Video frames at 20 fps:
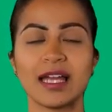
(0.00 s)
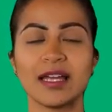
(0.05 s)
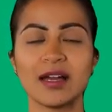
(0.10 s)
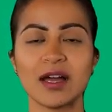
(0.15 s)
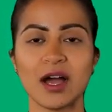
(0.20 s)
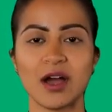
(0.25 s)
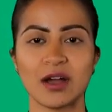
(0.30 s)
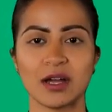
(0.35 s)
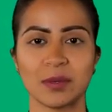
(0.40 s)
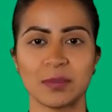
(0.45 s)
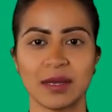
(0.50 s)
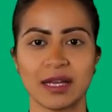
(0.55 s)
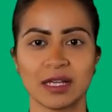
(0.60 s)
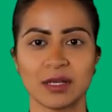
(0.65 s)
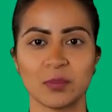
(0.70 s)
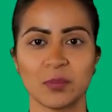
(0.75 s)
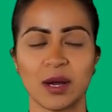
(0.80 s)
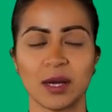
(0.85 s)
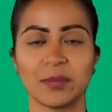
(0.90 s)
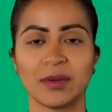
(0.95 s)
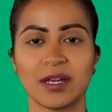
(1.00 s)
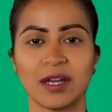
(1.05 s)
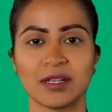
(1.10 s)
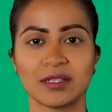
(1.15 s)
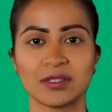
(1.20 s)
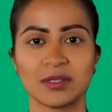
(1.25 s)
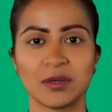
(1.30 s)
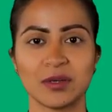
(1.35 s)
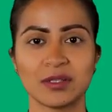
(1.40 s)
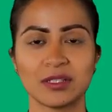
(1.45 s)
and automated
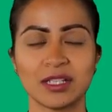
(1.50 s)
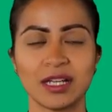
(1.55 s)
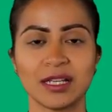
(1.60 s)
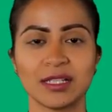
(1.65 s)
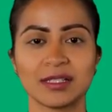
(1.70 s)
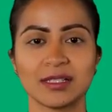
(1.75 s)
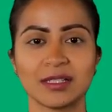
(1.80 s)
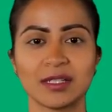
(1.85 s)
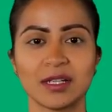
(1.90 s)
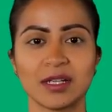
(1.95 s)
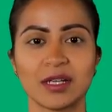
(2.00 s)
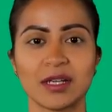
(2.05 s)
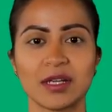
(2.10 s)
webinar solutions,